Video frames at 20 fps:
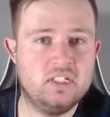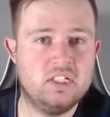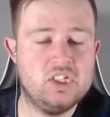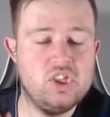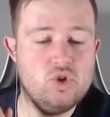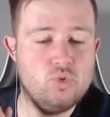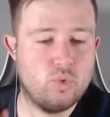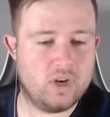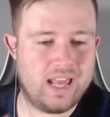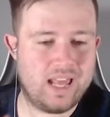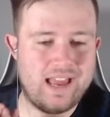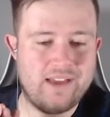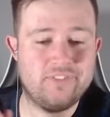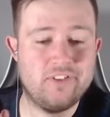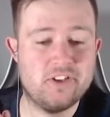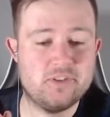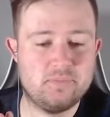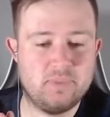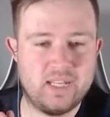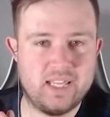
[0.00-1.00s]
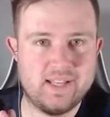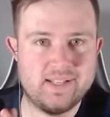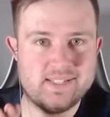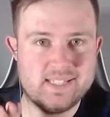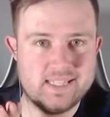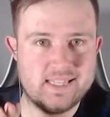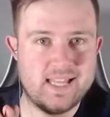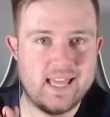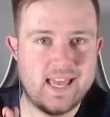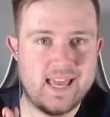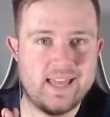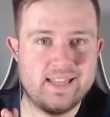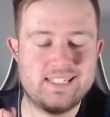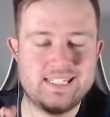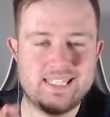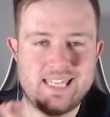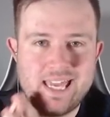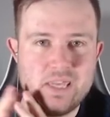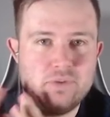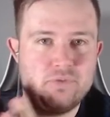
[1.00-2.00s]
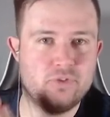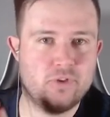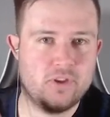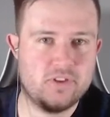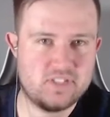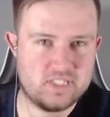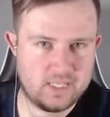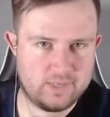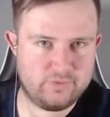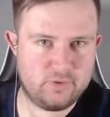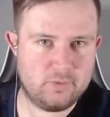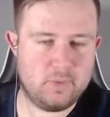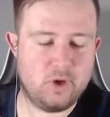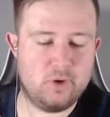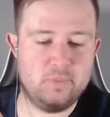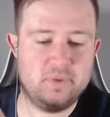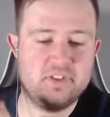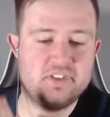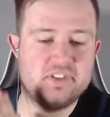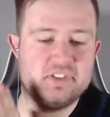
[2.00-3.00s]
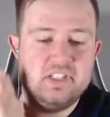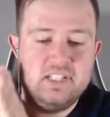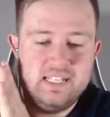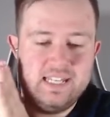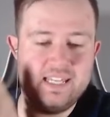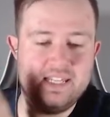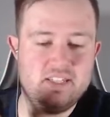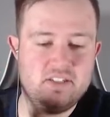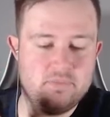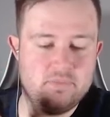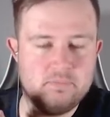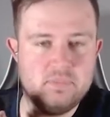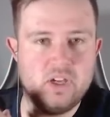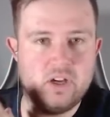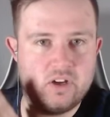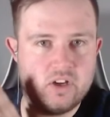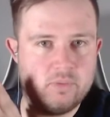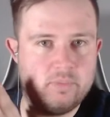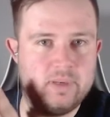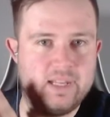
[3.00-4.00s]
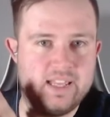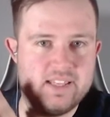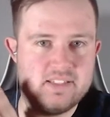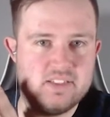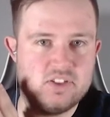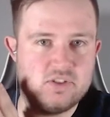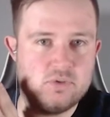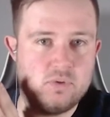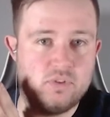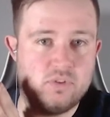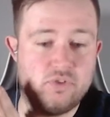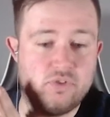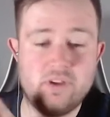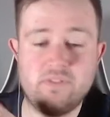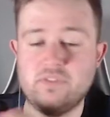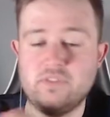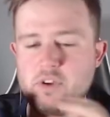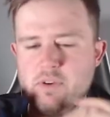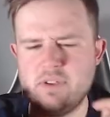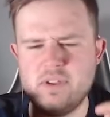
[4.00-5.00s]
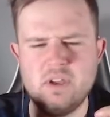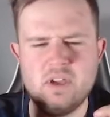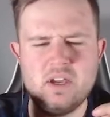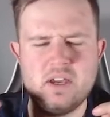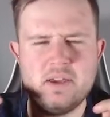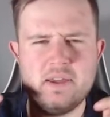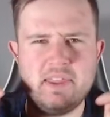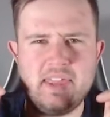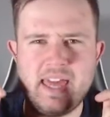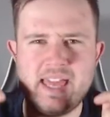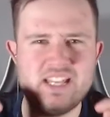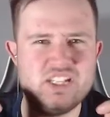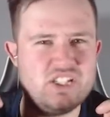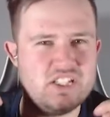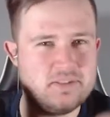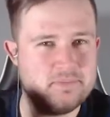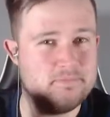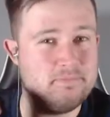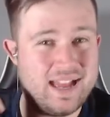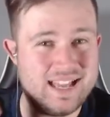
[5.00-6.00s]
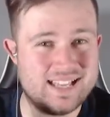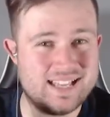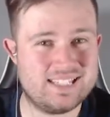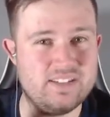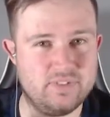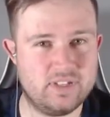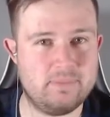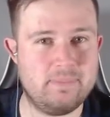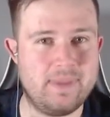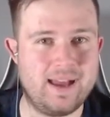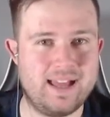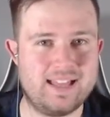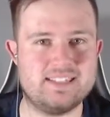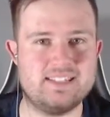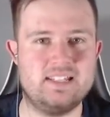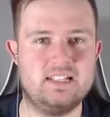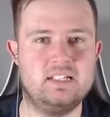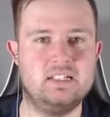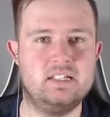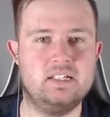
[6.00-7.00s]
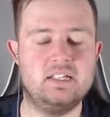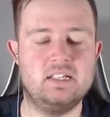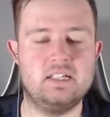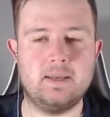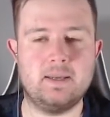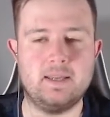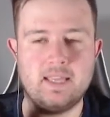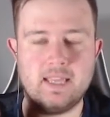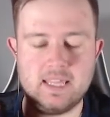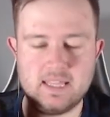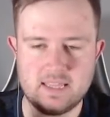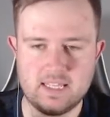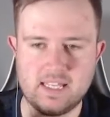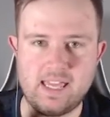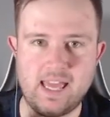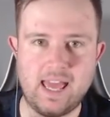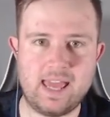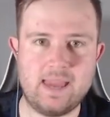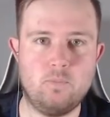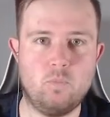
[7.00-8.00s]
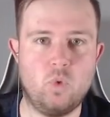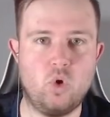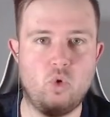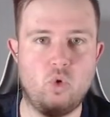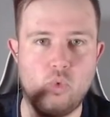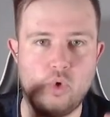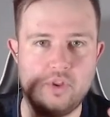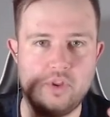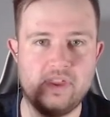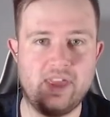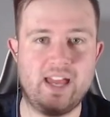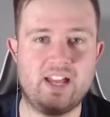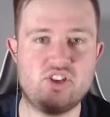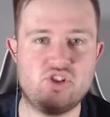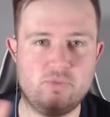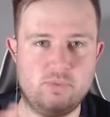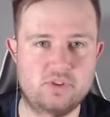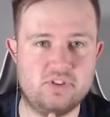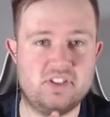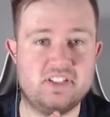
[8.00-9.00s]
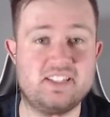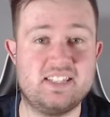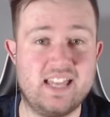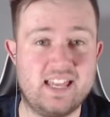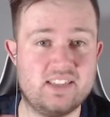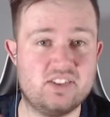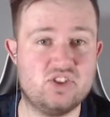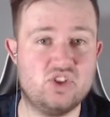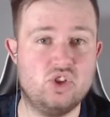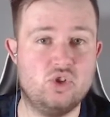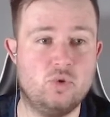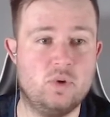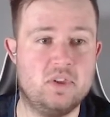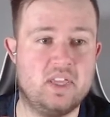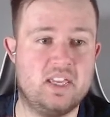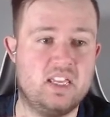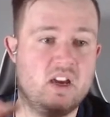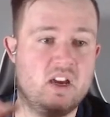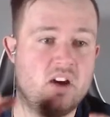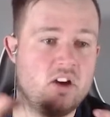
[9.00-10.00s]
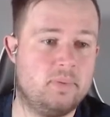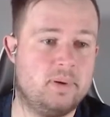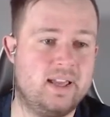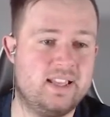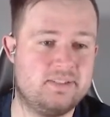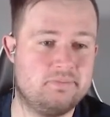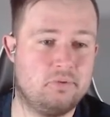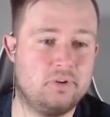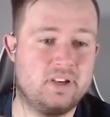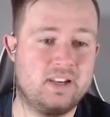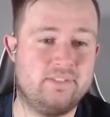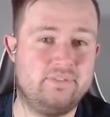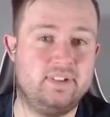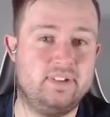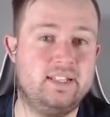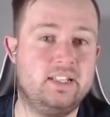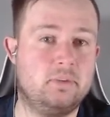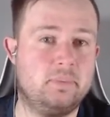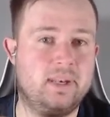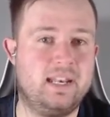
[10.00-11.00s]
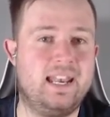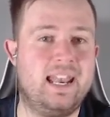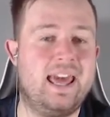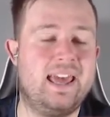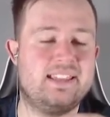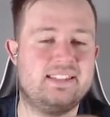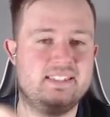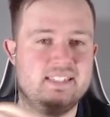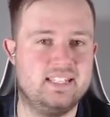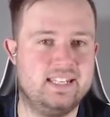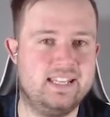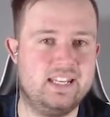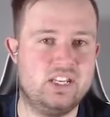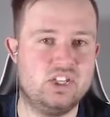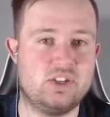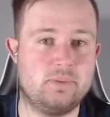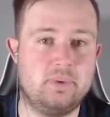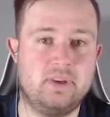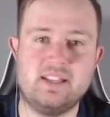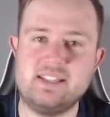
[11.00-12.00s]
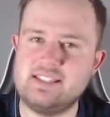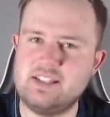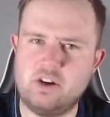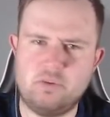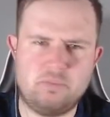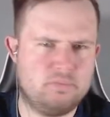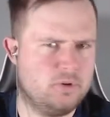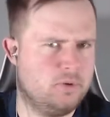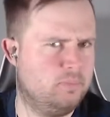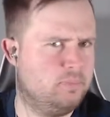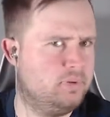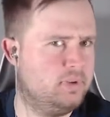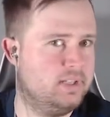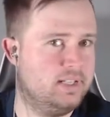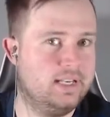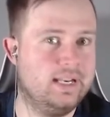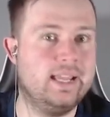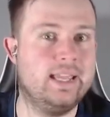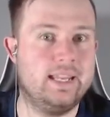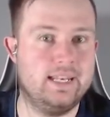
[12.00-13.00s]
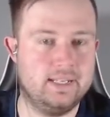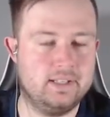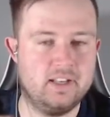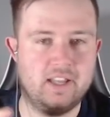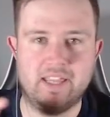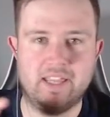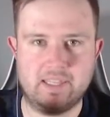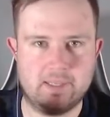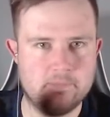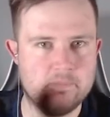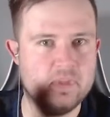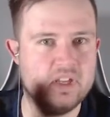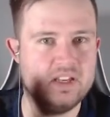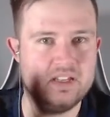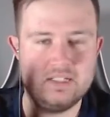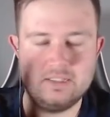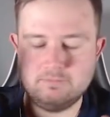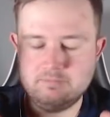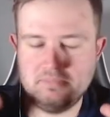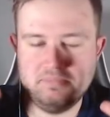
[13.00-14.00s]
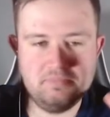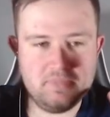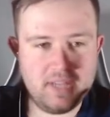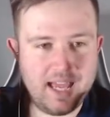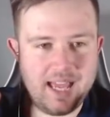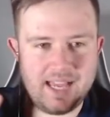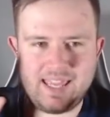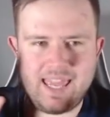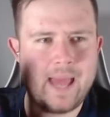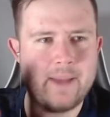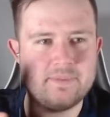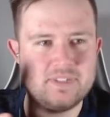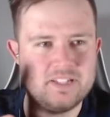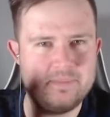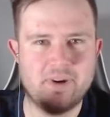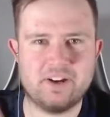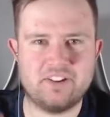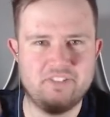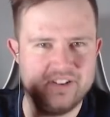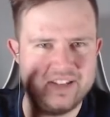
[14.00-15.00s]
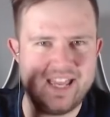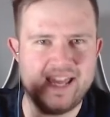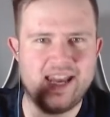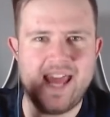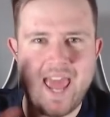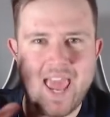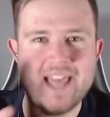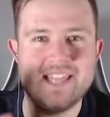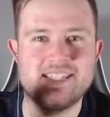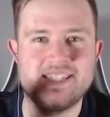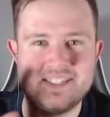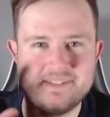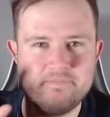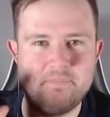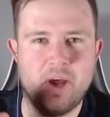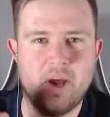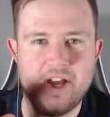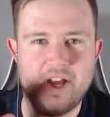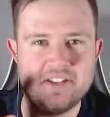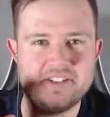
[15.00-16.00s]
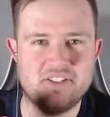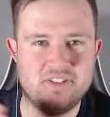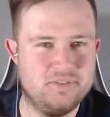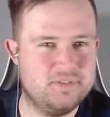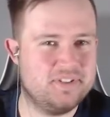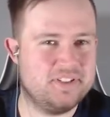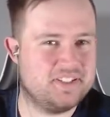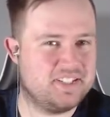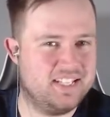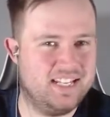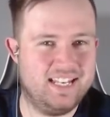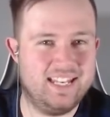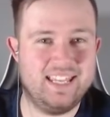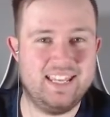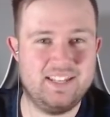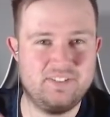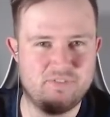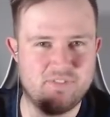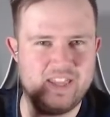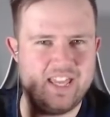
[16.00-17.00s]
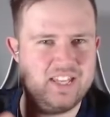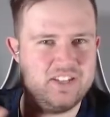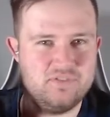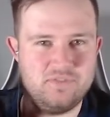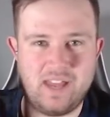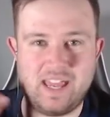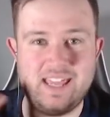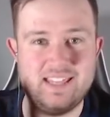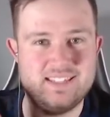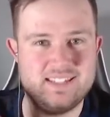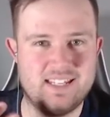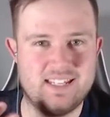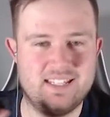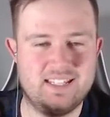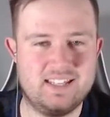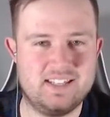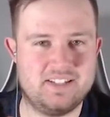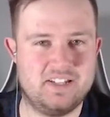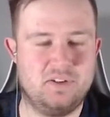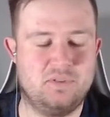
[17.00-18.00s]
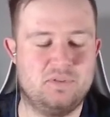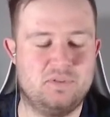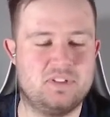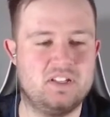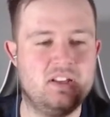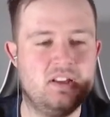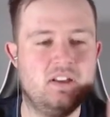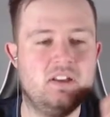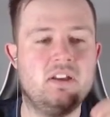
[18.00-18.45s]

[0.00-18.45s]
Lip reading: You want to have those players in there to get you through those tougher moments, to lead your younger players in the squad for. Even though the age doesn't massively matter, in the game, what the attributes are set to are that younger players are probably going to have a little bit less in the leadership, unless they're a complete, like, a Captain America again-esque person who's just going to lead from the age of 18 years old.